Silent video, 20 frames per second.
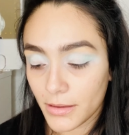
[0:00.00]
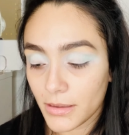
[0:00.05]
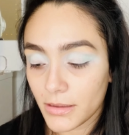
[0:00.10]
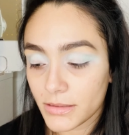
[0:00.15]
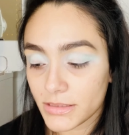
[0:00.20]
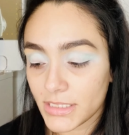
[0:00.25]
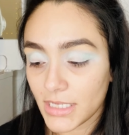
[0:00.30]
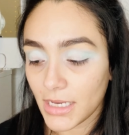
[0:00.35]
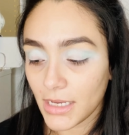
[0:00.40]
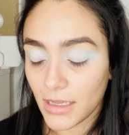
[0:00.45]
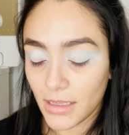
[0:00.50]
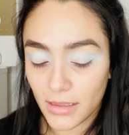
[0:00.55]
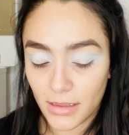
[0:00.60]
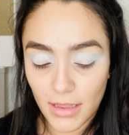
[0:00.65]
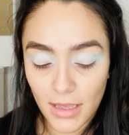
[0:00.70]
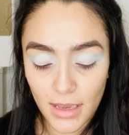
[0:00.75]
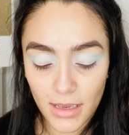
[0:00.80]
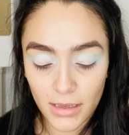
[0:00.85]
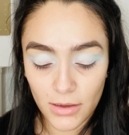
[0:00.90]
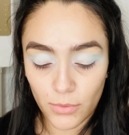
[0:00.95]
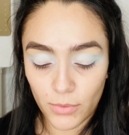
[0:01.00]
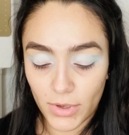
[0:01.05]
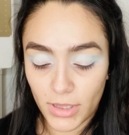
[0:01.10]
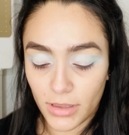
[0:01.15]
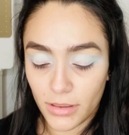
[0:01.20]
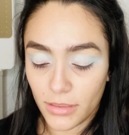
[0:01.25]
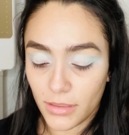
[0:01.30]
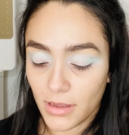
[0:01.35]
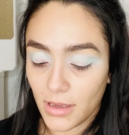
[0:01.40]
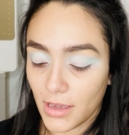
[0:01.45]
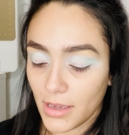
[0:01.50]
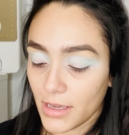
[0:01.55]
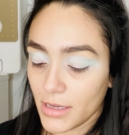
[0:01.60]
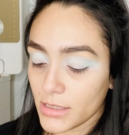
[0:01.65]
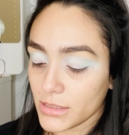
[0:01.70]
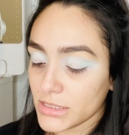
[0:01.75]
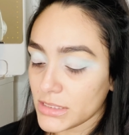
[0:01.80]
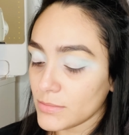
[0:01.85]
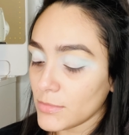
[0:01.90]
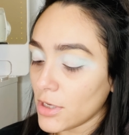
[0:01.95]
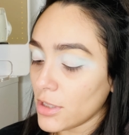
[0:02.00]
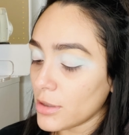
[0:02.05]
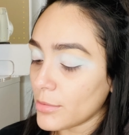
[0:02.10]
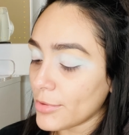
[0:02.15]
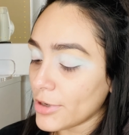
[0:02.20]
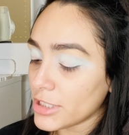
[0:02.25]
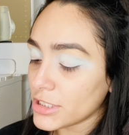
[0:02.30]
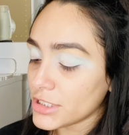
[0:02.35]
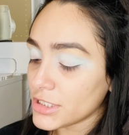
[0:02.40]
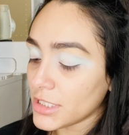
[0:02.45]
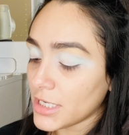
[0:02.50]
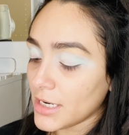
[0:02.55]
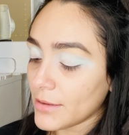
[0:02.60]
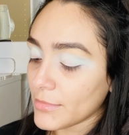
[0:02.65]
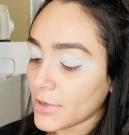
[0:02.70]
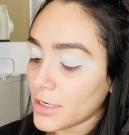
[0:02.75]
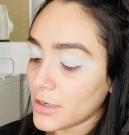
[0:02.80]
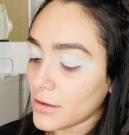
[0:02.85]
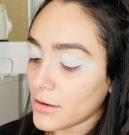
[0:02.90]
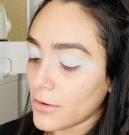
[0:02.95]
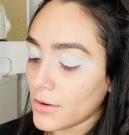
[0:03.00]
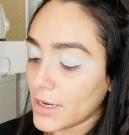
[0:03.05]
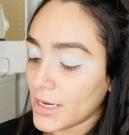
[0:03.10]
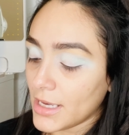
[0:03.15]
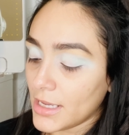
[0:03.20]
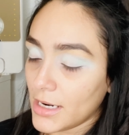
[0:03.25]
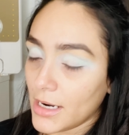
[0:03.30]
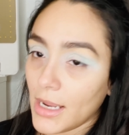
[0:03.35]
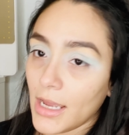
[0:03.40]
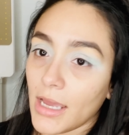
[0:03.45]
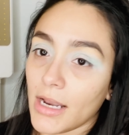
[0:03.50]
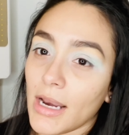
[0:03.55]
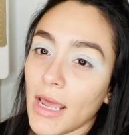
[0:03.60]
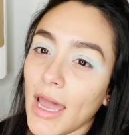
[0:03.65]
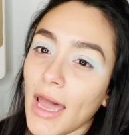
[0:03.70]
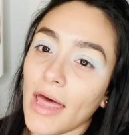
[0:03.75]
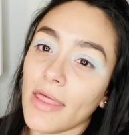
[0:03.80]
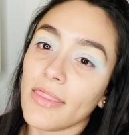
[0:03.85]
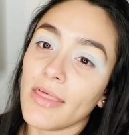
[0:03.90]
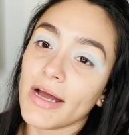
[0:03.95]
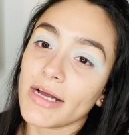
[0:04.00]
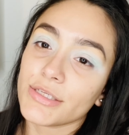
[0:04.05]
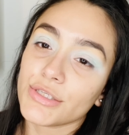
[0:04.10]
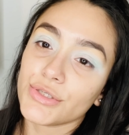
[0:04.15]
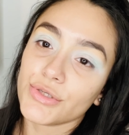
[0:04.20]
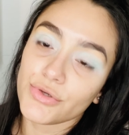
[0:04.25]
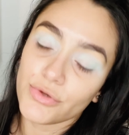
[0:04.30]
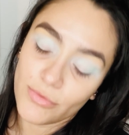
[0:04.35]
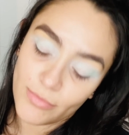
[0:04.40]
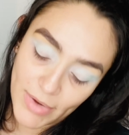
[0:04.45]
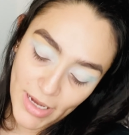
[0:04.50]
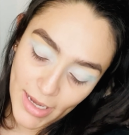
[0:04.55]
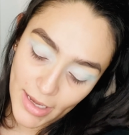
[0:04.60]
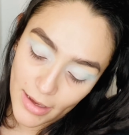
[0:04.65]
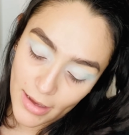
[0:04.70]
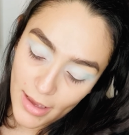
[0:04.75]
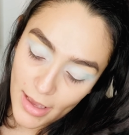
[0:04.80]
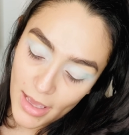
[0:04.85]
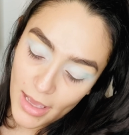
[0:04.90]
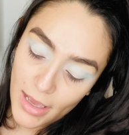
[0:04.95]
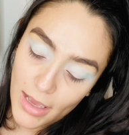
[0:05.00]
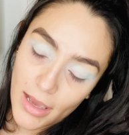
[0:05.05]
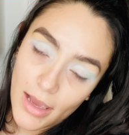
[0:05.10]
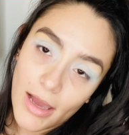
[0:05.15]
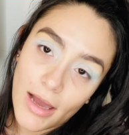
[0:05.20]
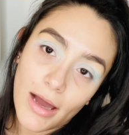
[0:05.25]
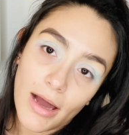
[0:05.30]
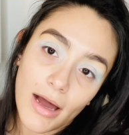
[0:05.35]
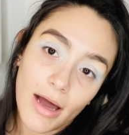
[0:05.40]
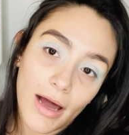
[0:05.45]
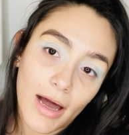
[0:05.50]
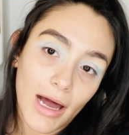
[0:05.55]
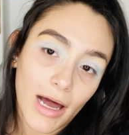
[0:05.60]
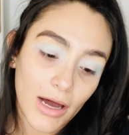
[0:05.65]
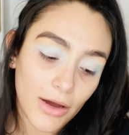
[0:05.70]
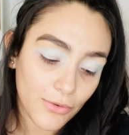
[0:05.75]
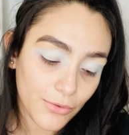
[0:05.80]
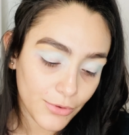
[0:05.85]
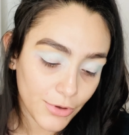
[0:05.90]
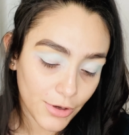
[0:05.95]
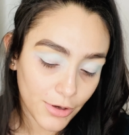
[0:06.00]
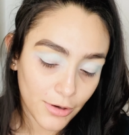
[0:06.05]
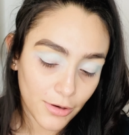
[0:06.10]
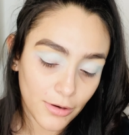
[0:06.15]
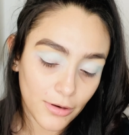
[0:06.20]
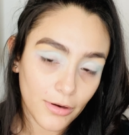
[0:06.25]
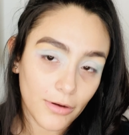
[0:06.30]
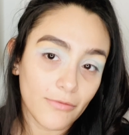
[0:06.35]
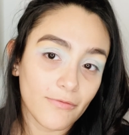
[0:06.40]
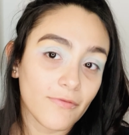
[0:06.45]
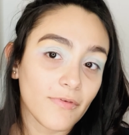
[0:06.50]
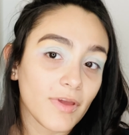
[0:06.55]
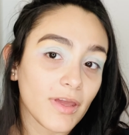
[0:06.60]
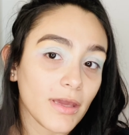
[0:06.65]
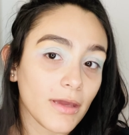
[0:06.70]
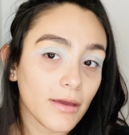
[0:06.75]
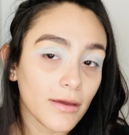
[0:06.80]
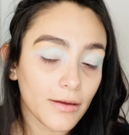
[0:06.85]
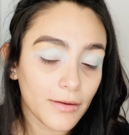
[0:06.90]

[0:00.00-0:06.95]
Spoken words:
Taking that with a smaller brush, and I'm going to go ahead and add that to my outer V.